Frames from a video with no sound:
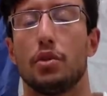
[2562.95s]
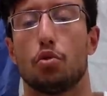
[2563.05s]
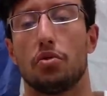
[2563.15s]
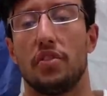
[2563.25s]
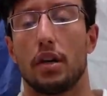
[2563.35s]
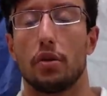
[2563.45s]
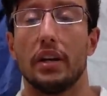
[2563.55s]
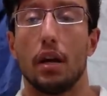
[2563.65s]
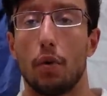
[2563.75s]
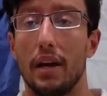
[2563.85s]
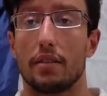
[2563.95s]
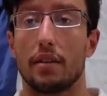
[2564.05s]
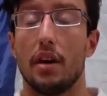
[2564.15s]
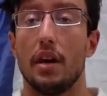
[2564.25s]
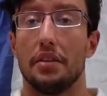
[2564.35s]
And you could think, okay, great.
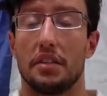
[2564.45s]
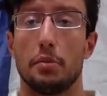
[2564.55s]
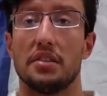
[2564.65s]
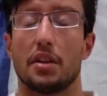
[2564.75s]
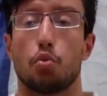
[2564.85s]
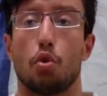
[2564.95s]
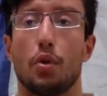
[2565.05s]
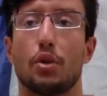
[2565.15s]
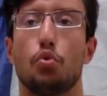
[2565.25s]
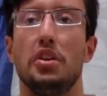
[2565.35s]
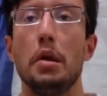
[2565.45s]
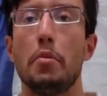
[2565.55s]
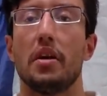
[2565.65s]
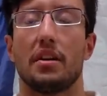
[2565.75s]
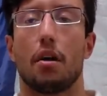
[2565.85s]
This means that we're going to
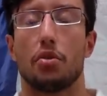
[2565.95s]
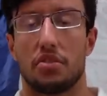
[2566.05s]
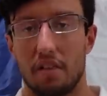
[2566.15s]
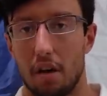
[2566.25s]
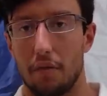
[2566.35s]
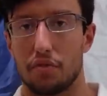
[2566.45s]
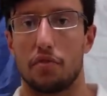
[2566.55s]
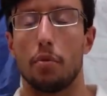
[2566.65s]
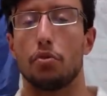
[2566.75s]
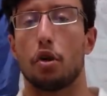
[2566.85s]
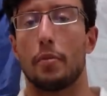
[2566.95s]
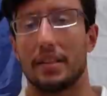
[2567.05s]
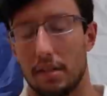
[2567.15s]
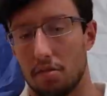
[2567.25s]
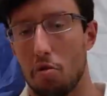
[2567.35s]
liberate ourselves from
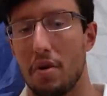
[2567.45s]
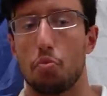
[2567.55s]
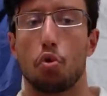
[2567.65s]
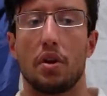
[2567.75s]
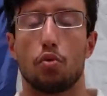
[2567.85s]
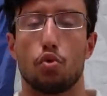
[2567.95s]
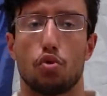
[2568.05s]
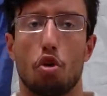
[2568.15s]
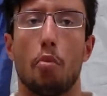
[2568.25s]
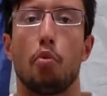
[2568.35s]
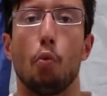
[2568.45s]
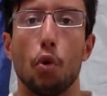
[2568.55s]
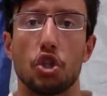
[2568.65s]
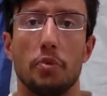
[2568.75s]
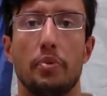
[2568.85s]
dogmatism and we're going to stop
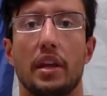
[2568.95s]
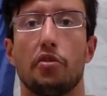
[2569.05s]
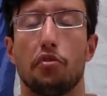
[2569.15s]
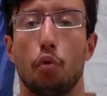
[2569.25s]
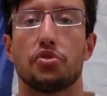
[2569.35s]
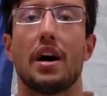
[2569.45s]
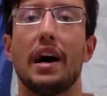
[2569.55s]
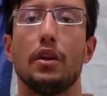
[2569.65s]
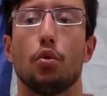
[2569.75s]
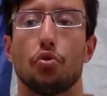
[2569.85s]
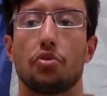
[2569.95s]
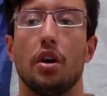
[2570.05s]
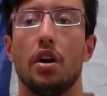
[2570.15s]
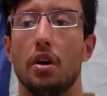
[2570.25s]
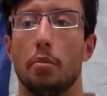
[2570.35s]
worshipping false idols.
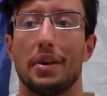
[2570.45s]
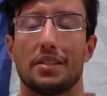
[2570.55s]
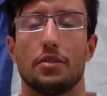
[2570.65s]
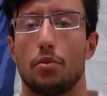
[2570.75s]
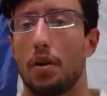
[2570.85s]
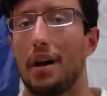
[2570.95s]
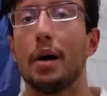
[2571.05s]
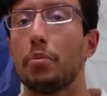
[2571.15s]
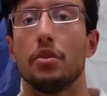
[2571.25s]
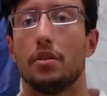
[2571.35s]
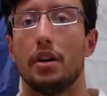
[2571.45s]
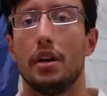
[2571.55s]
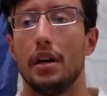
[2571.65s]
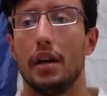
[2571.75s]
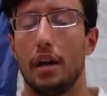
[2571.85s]
But that's not what happened.
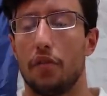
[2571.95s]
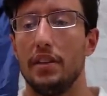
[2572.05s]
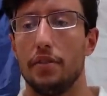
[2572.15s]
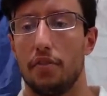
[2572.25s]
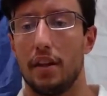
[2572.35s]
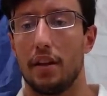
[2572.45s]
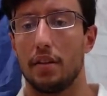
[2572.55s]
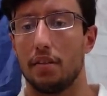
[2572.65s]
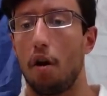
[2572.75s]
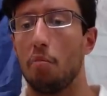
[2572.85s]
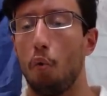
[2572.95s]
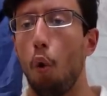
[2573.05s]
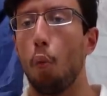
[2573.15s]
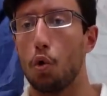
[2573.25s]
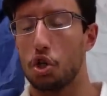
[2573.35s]
If anything, there are
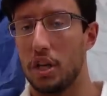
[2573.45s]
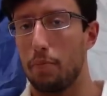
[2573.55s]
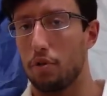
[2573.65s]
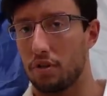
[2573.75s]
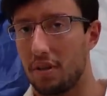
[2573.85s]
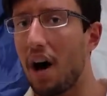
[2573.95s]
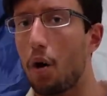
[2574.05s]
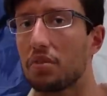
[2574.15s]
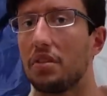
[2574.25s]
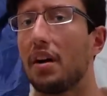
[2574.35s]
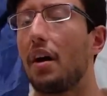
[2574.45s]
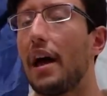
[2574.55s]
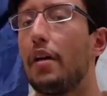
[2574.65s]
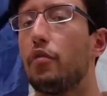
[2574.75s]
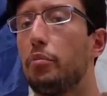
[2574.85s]
more worshippers now than there have
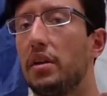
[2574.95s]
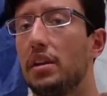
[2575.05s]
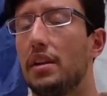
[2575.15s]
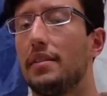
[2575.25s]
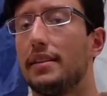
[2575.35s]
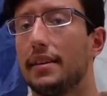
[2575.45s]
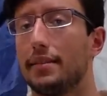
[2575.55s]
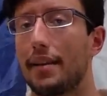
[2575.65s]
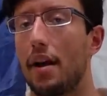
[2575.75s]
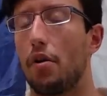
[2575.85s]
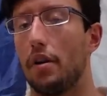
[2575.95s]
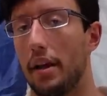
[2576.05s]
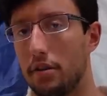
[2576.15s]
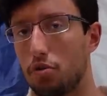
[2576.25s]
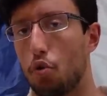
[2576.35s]
ever been in the entire
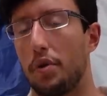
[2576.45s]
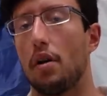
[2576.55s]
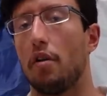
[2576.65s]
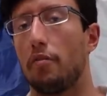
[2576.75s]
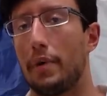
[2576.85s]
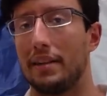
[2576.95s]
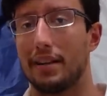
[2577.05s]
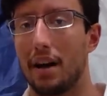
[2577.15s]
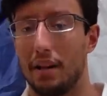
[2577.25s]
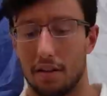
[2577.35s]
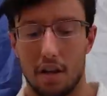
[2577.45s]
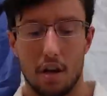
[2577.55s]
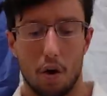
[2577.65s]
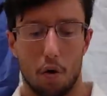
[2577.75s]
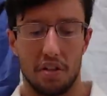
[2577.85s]
history of mankind.
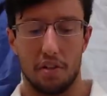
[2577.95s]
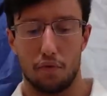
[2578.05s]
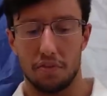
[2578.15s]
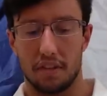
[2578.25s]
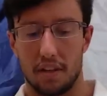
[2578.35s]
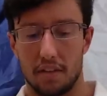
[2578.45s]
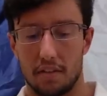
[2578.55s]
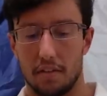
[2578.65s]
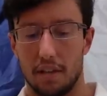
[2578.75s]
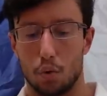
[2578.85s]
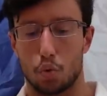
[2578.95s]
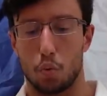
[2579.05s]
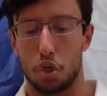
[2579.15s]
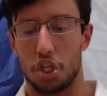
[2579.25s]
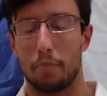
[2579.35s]
Only difference is they don't
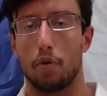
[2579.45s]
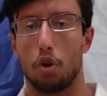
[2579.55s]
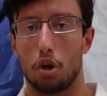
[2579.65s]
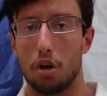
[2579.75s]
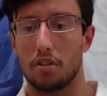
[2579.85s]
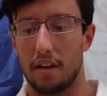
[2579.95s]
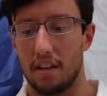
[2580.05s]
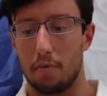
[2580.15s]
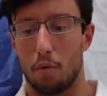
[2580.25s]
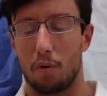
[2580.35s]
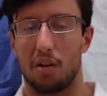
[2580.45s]
worship gods anymore.